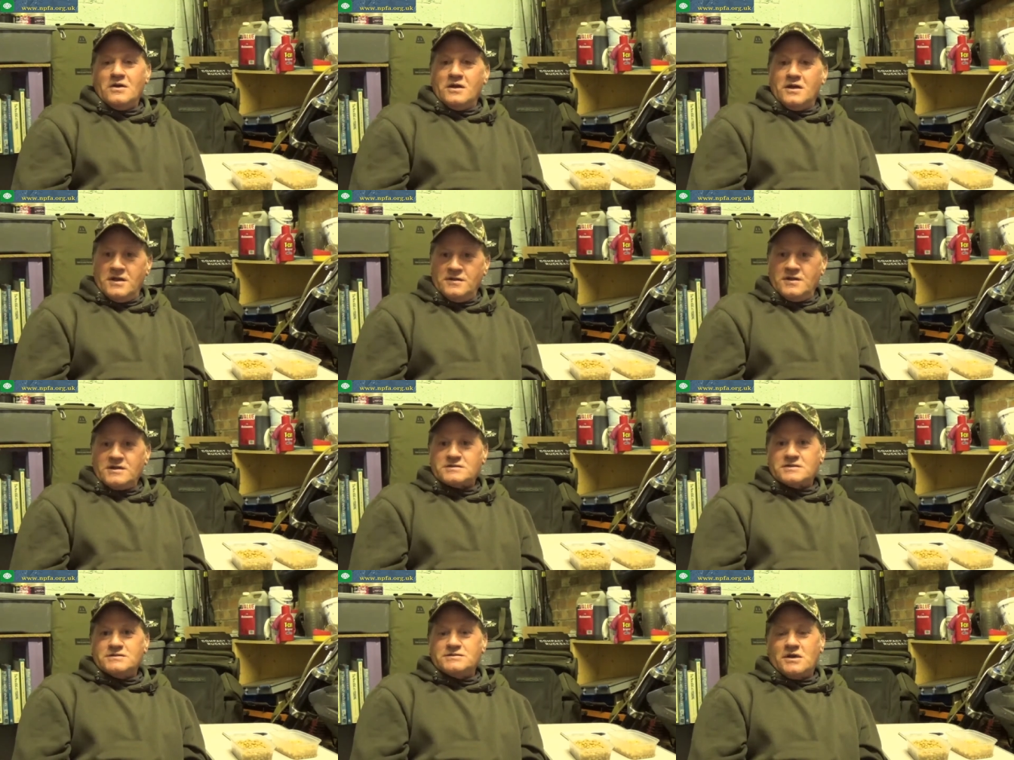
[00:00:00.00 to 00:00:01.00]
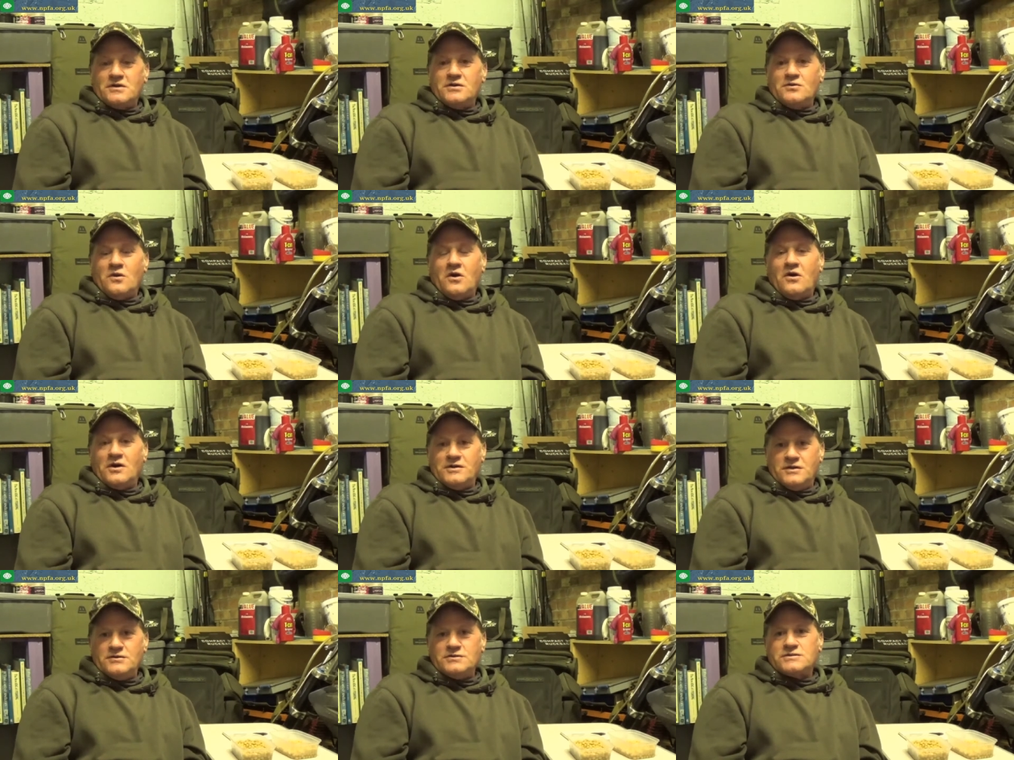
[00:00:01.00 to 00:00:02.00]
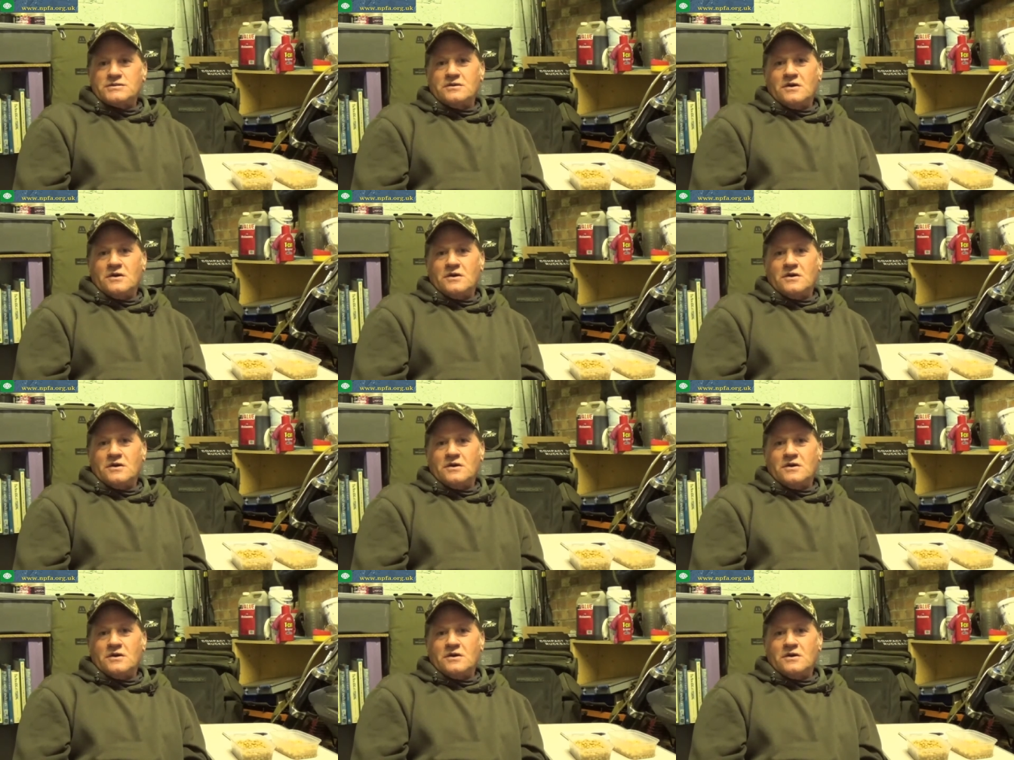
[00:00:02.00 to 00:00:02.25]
in this and show you what I use.